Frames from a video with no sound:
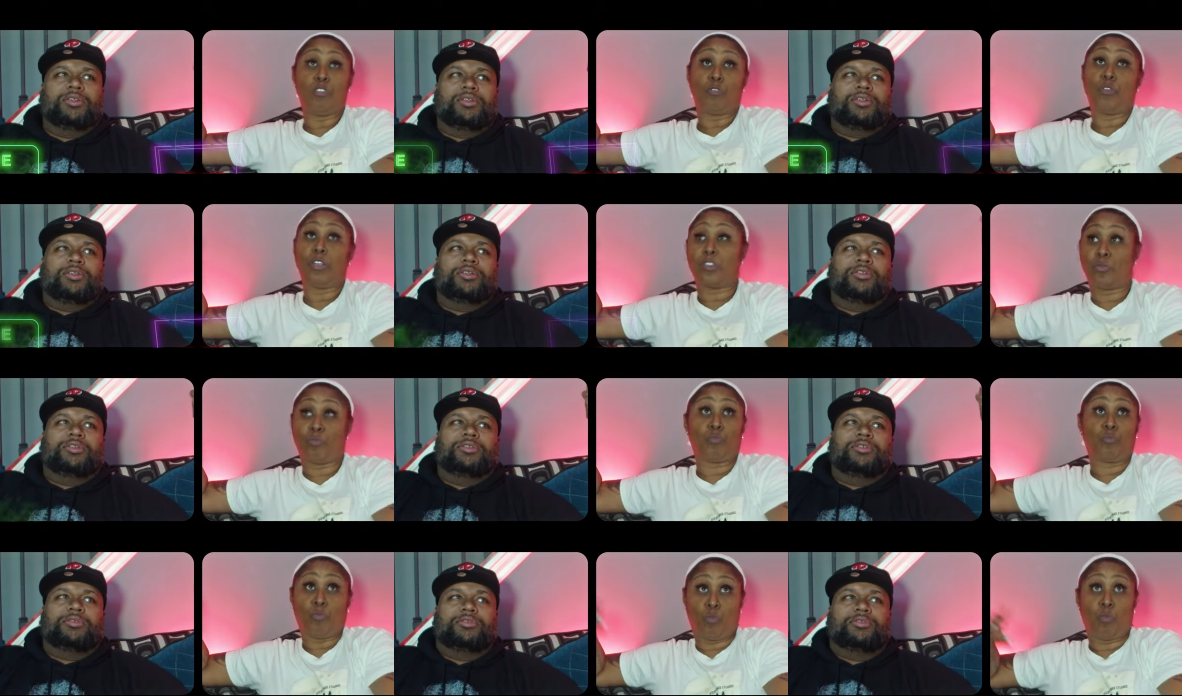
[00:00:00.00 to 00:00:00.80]
Speaker 1: the
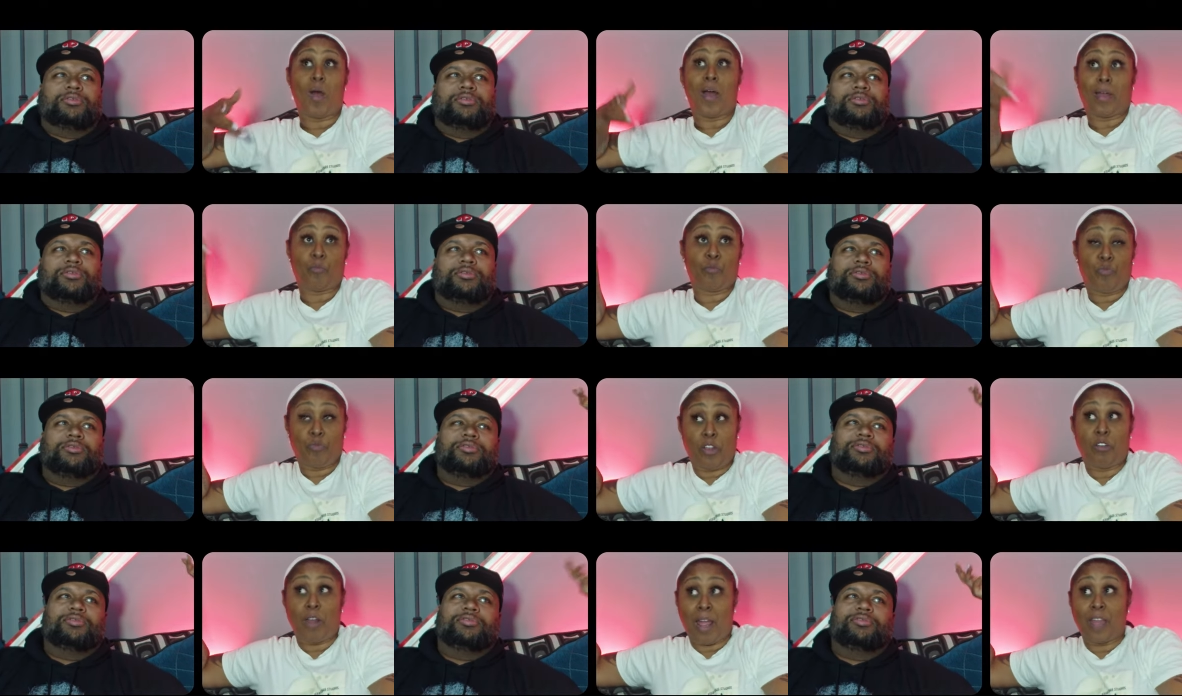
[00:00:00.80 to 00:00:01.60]
reason why
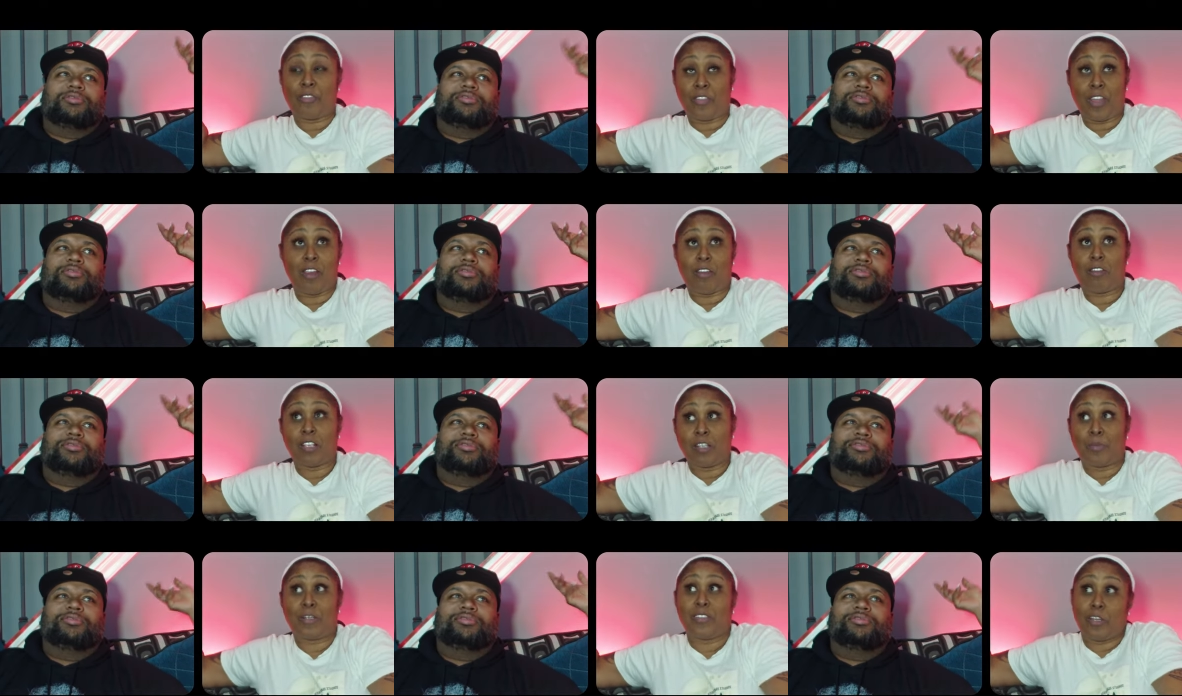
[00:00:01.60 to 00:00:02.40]
they're at there
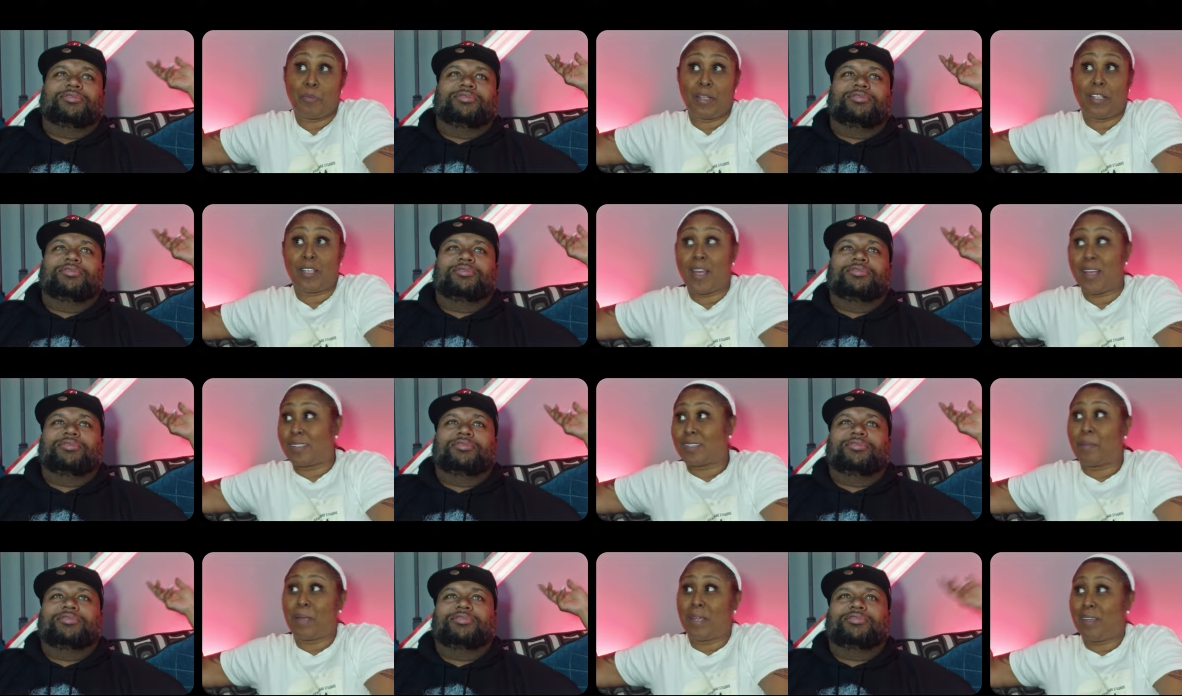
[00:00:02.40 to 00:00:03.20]
is because they're BTS.
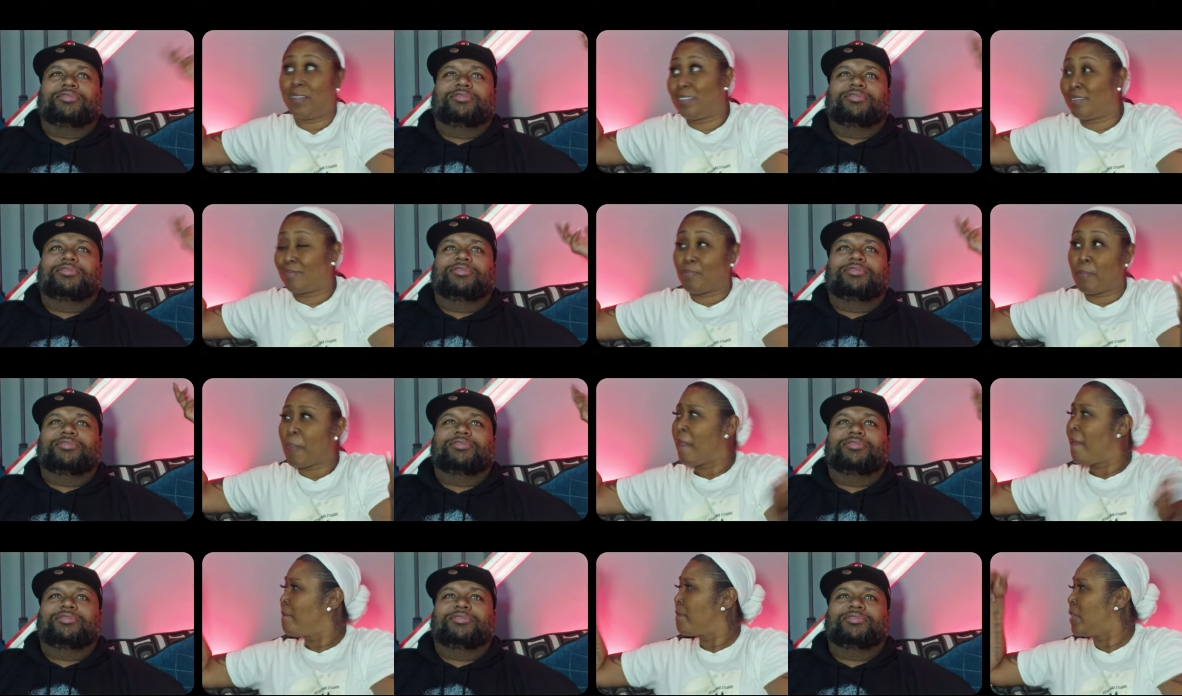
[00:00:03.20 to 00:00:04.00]
I mean,
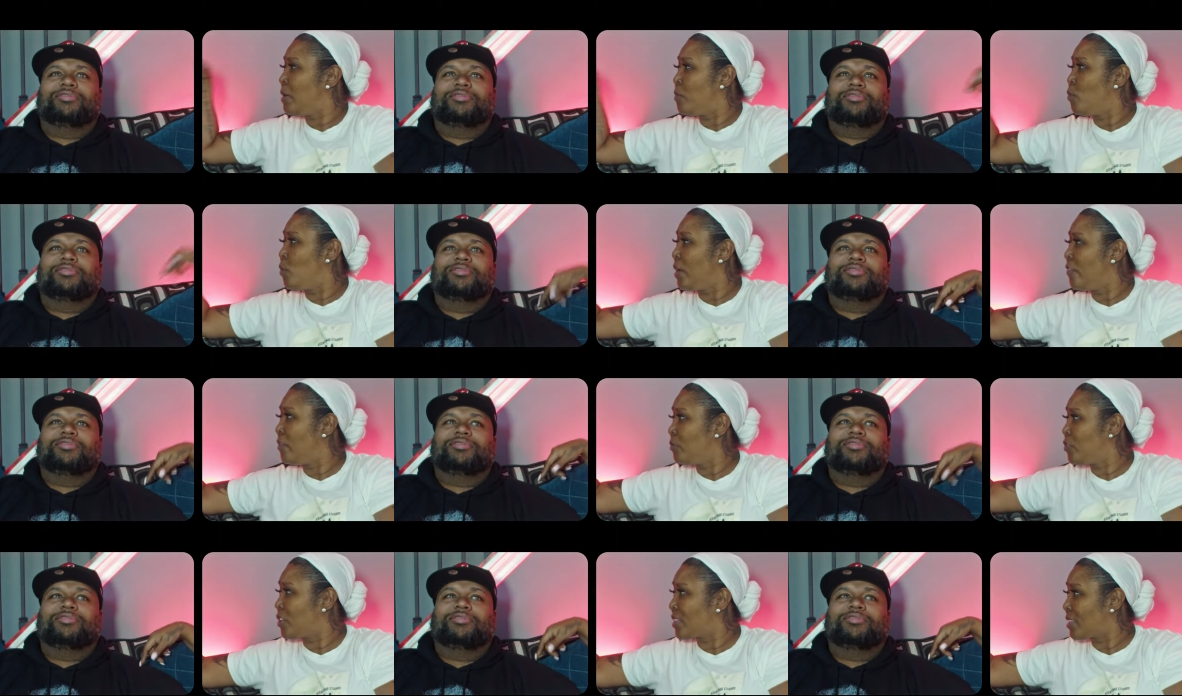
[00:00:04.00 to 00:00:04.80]
didn't one of
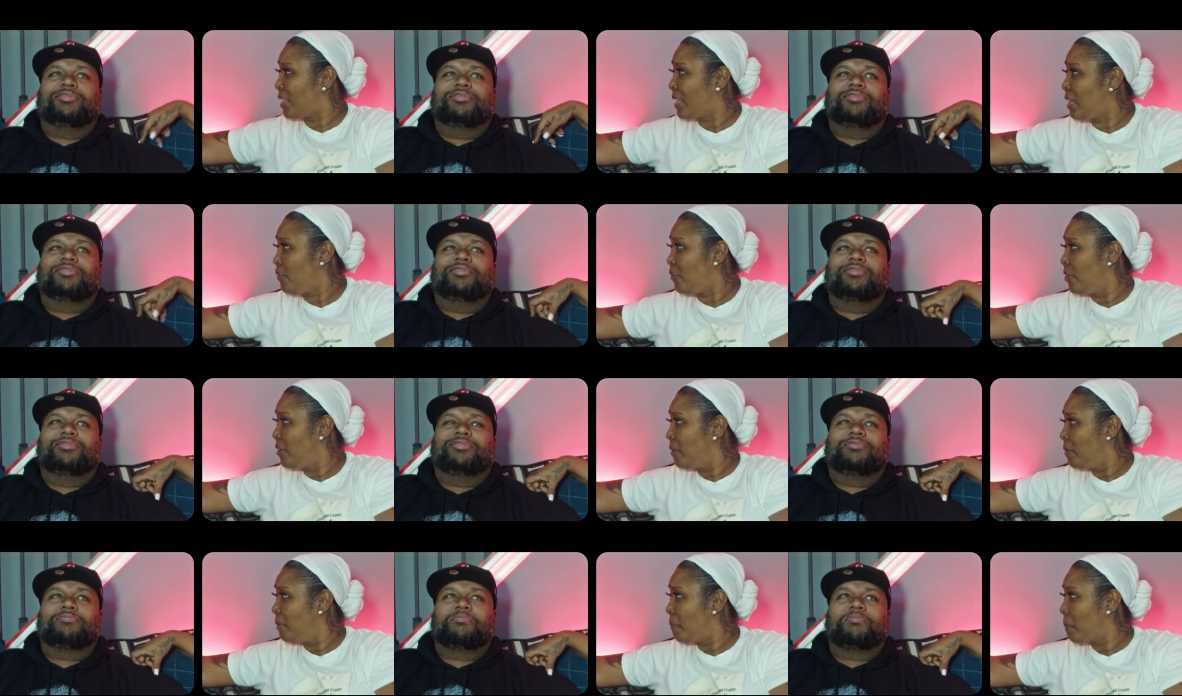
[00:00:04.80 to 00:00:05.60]
them just leave?
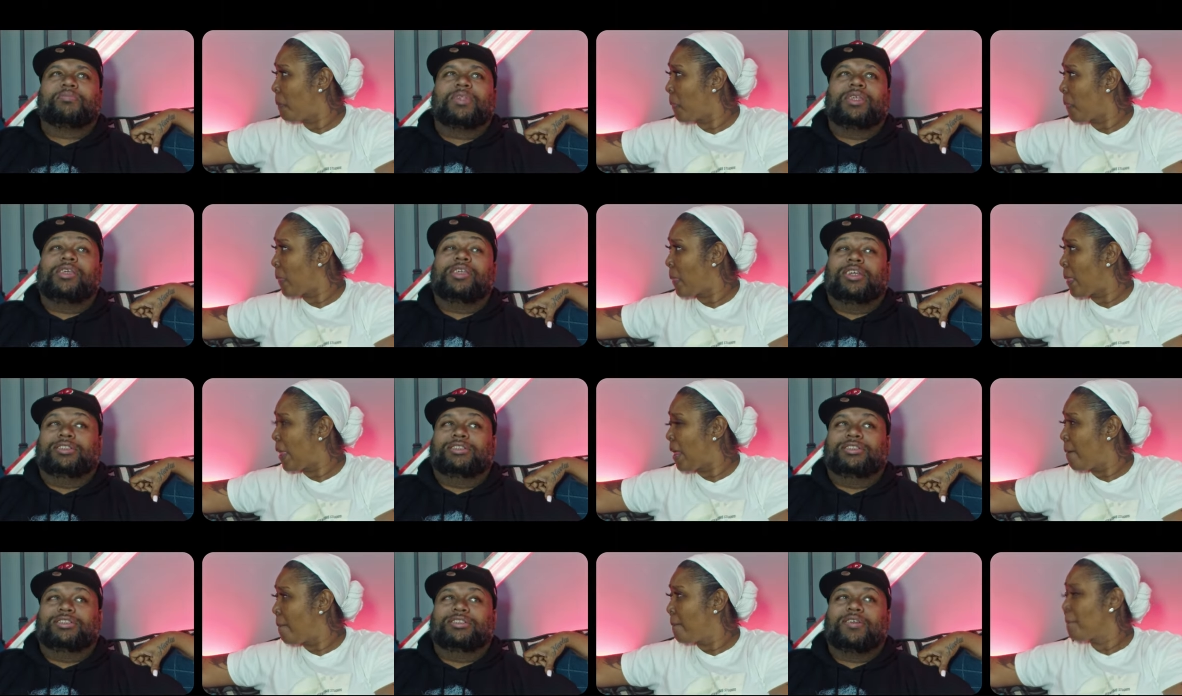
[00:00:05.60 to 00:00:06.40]

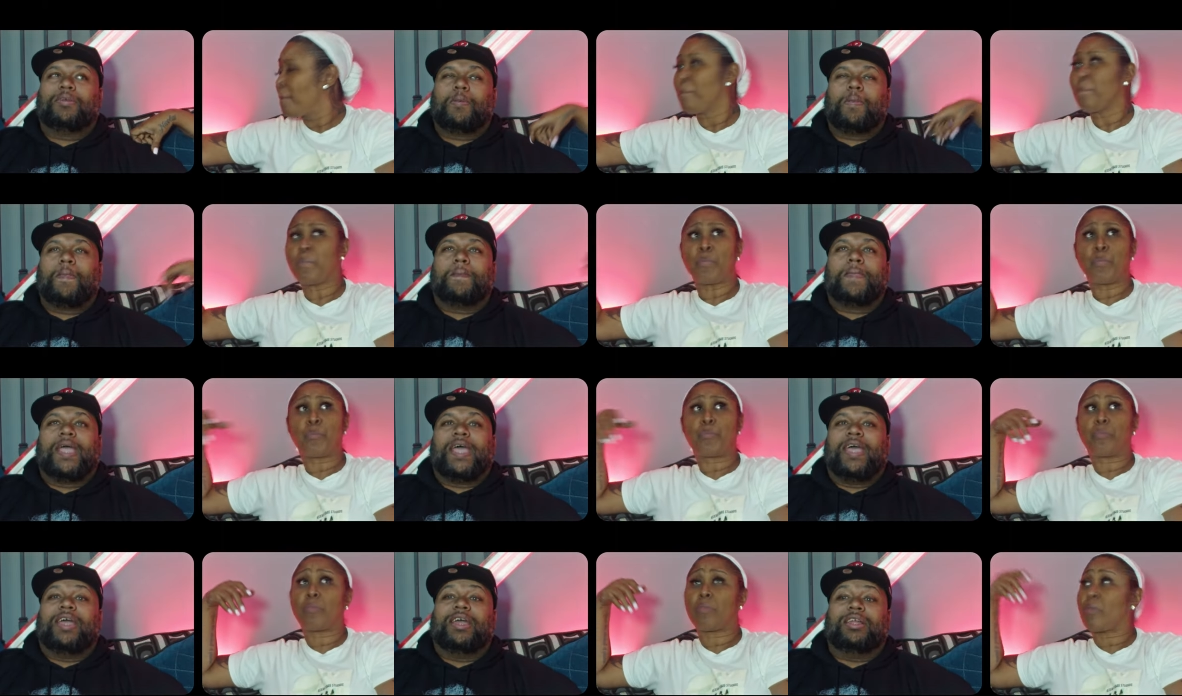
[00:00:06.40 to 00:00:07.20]
Speaker 2: Yes,
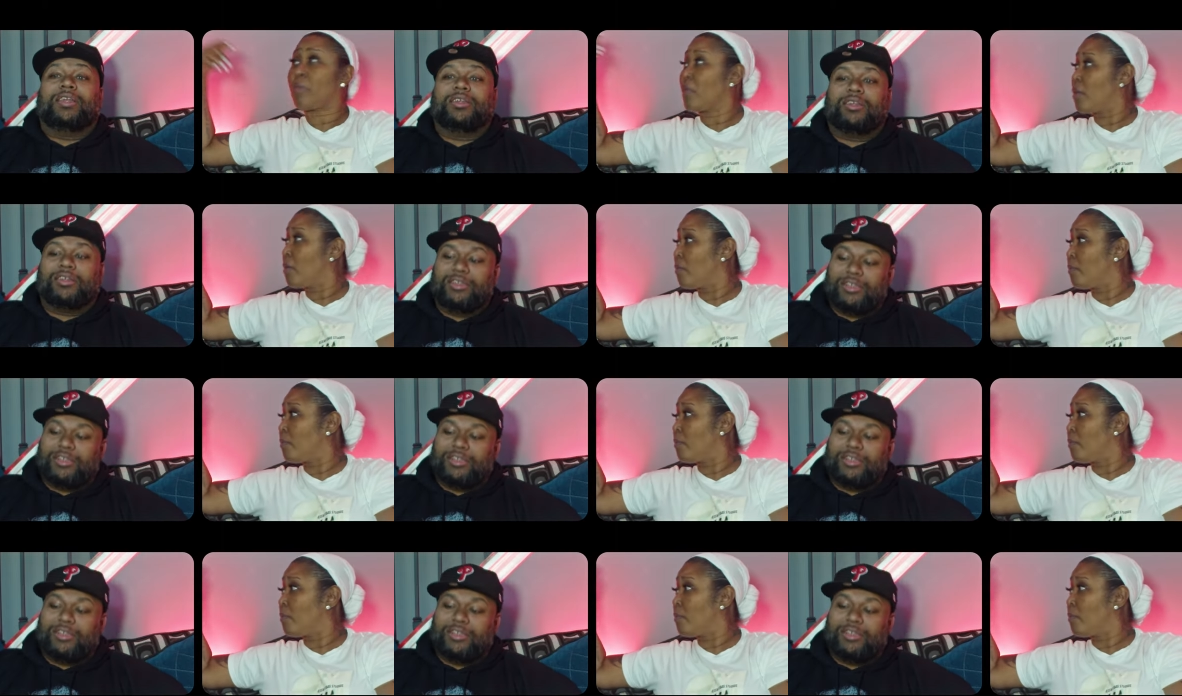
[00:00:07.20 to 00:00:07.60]
and